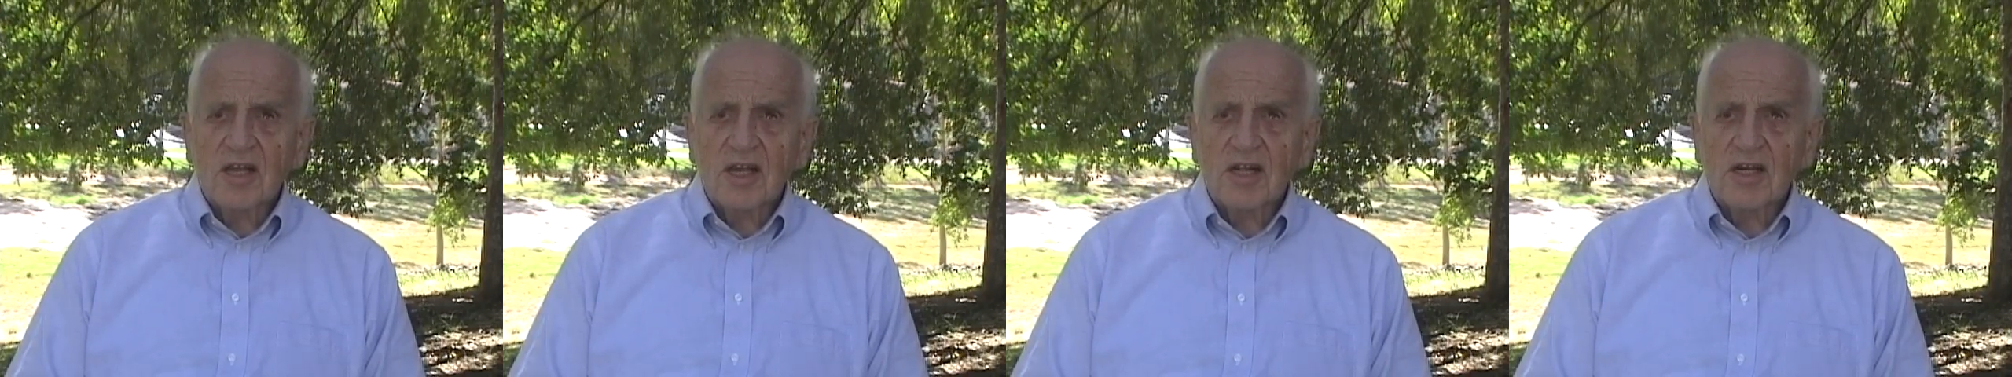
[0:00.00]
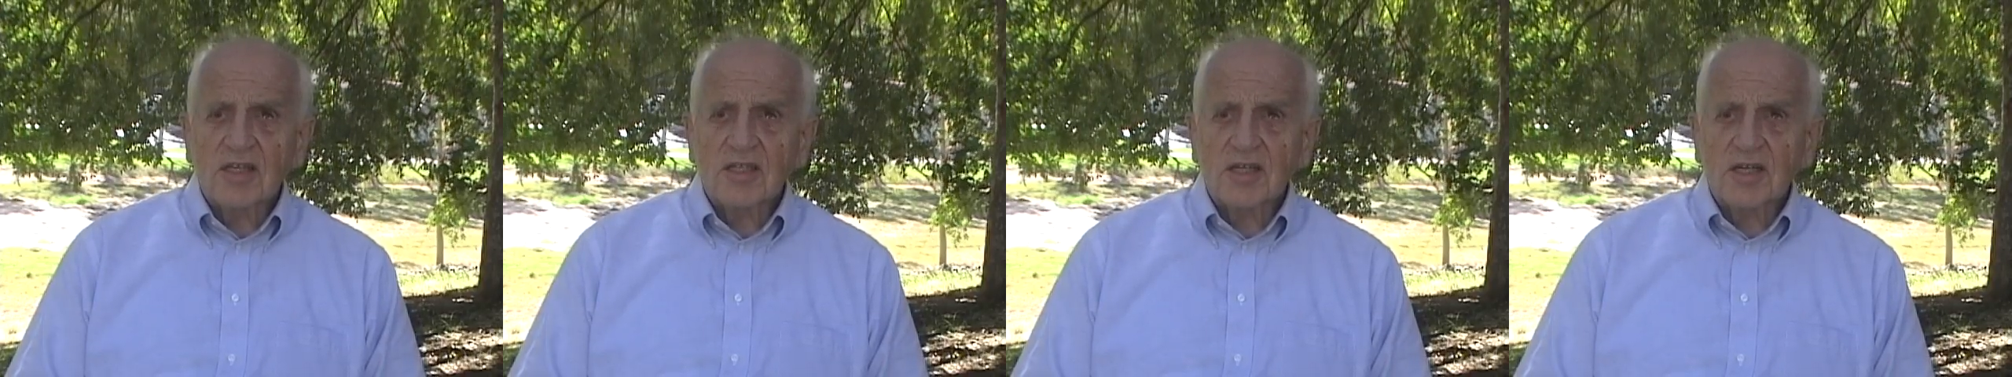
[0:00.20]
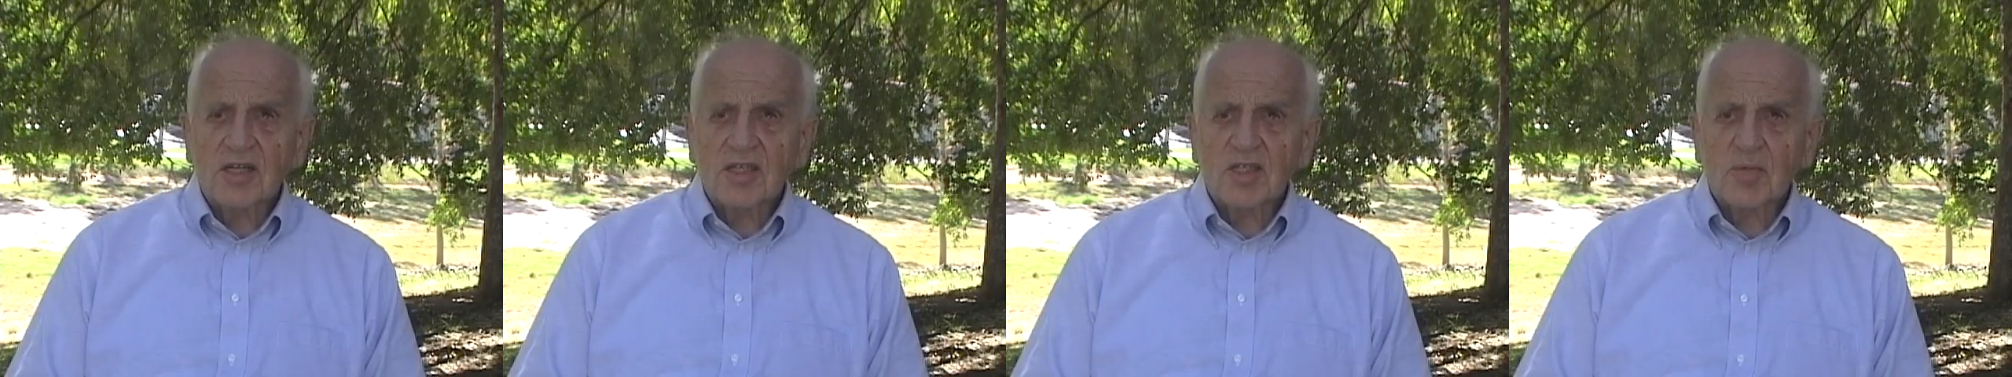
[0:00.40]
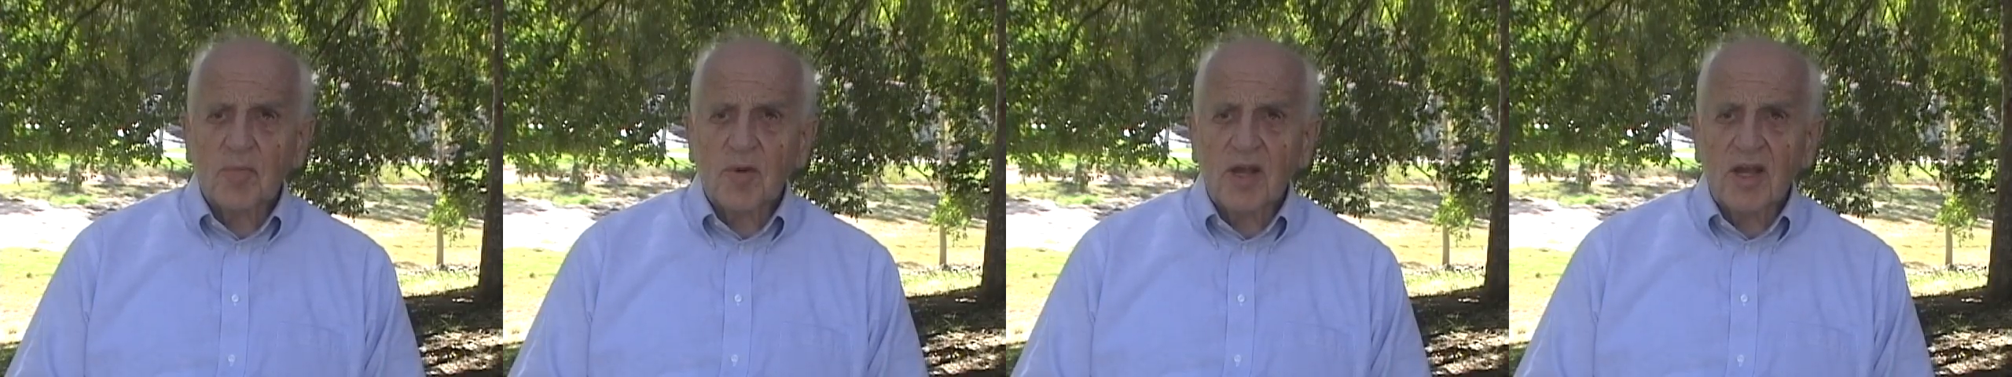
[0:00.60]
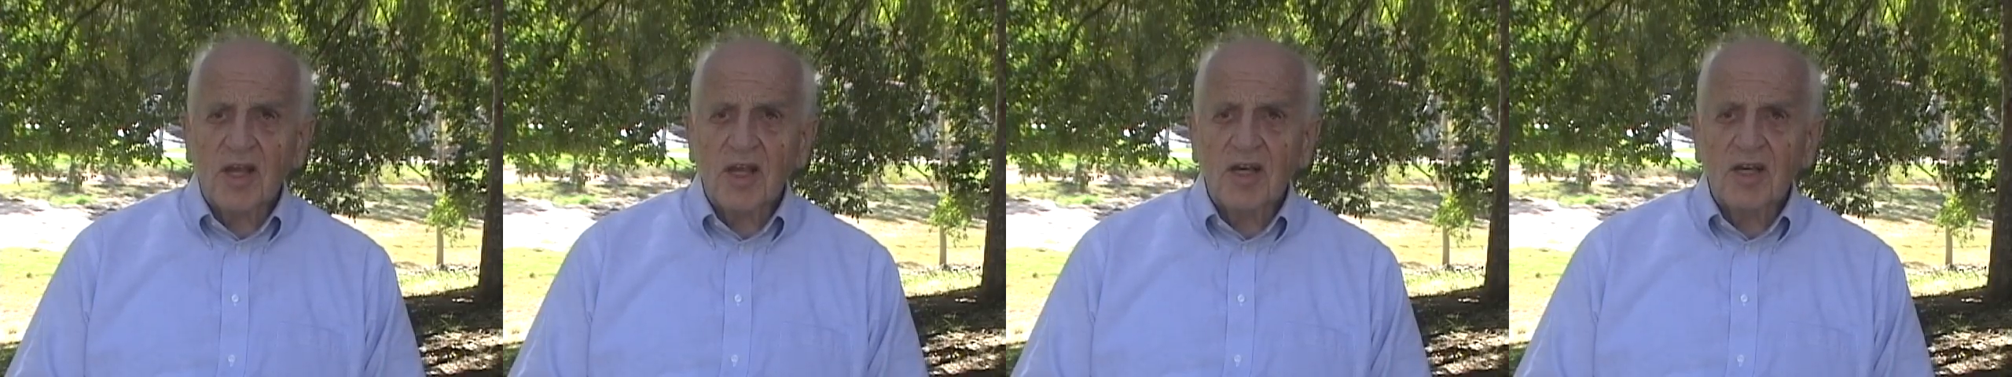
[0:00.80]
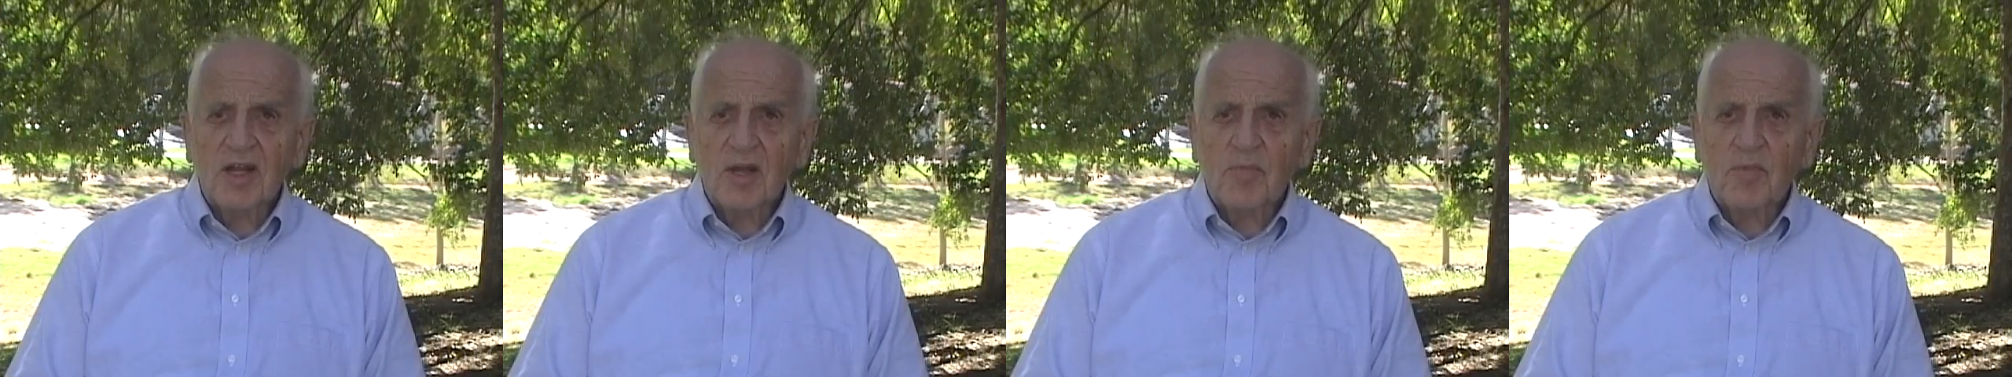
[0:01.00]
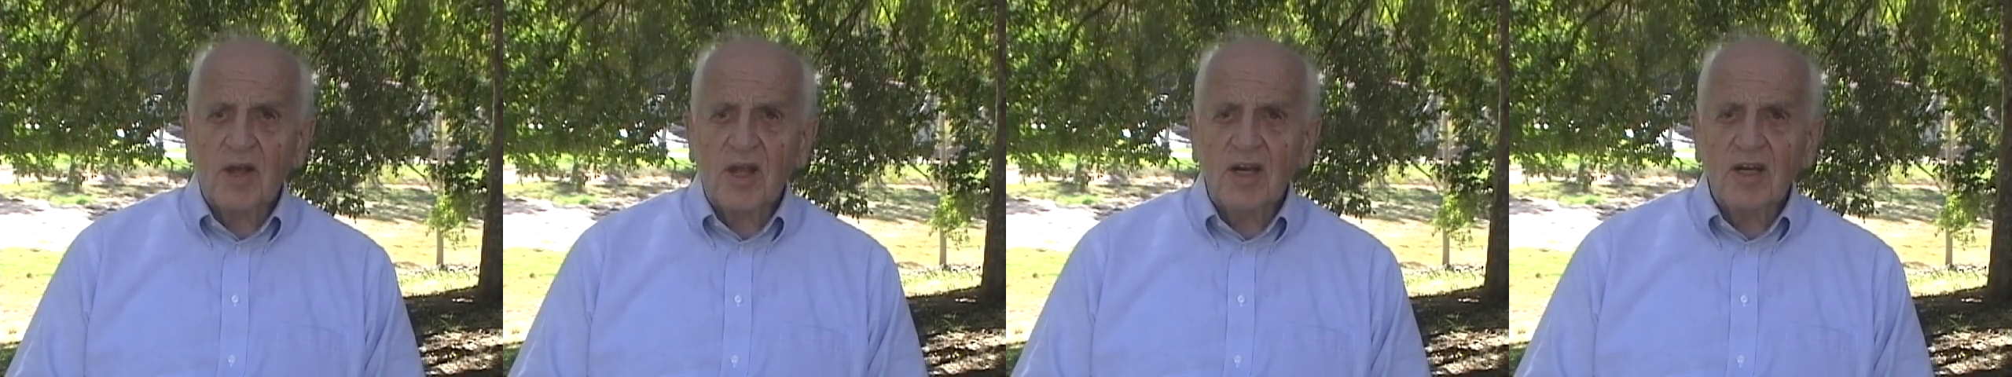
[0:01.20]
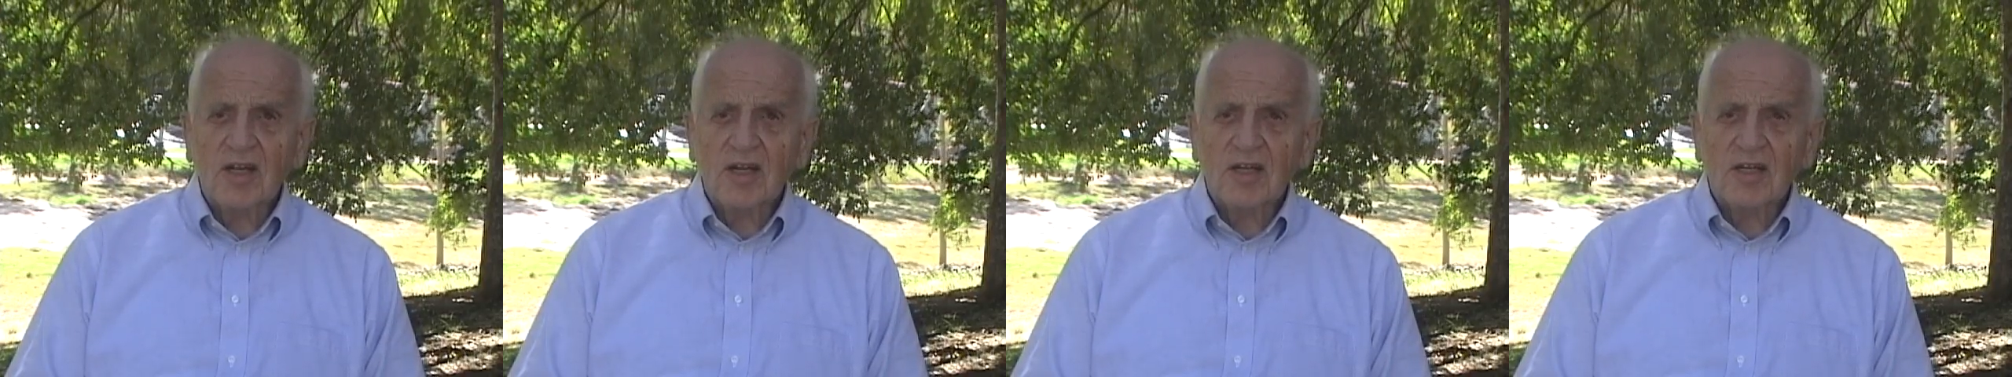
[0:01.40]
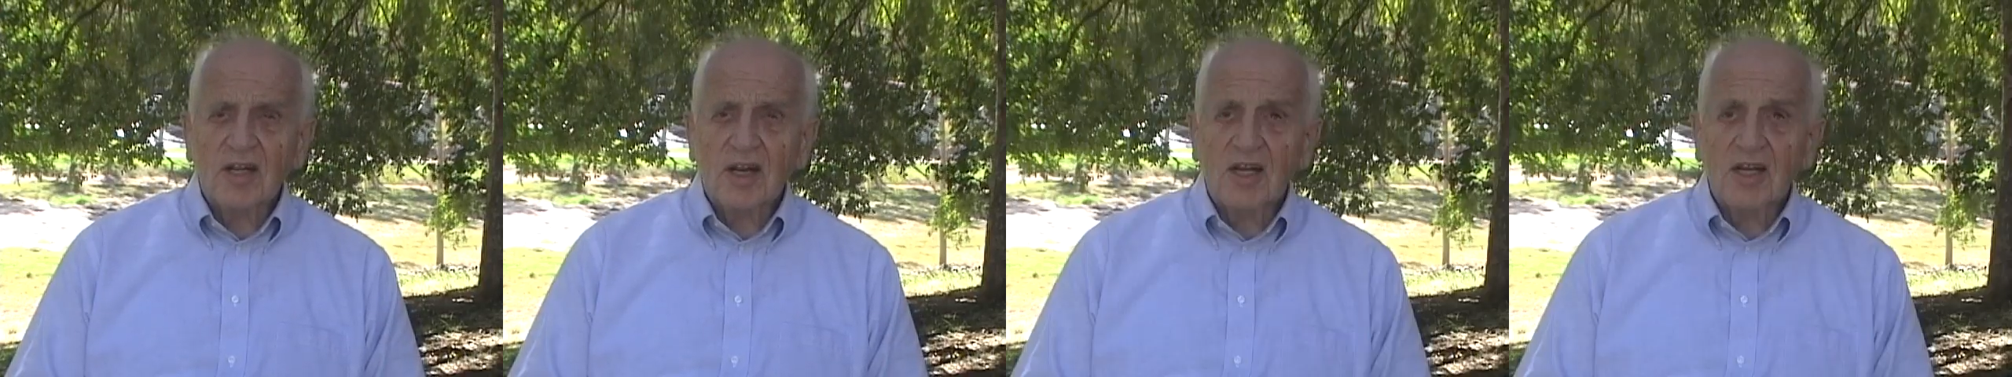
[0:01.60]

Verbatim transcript: it is display independent,